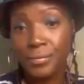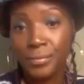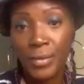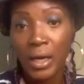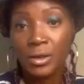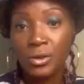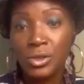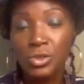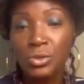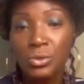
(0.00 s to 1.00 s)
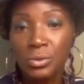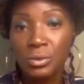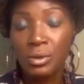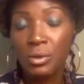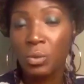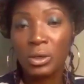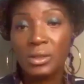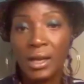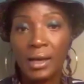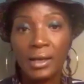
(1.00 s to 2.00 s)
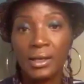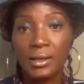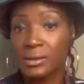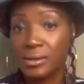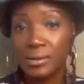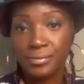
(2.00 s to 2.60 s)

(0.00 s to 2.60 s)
I can only do the work that I get,